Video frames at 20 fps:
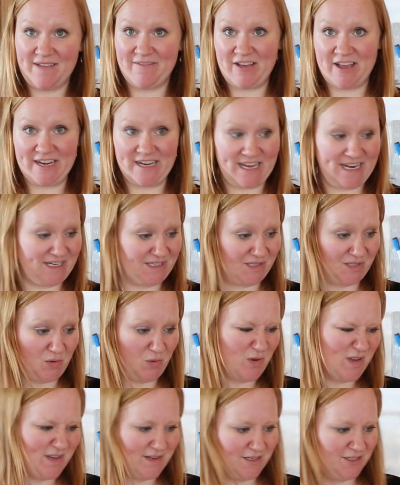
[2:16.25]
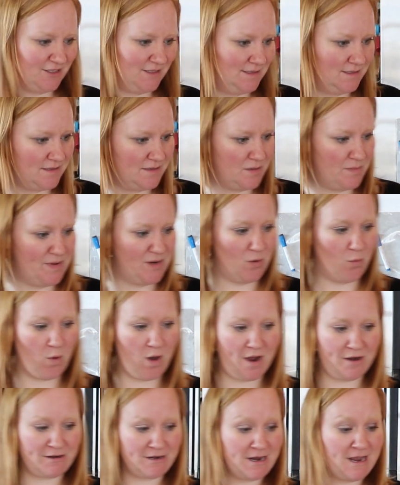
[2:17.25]
I've got it kind of soaking in just a little bit of
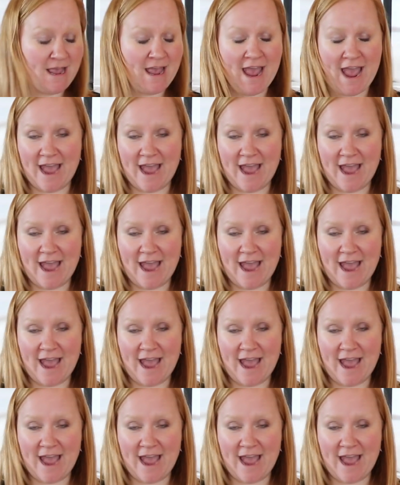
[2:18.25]
water,